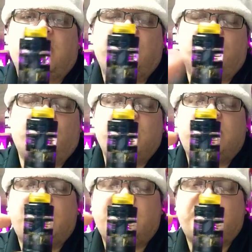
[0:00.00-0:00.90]
if you want to
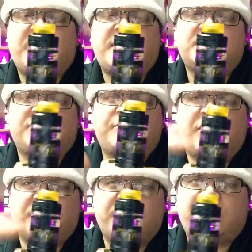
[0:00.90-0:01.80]
take advantage of
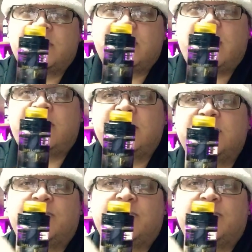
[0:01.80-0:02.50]
both functionalities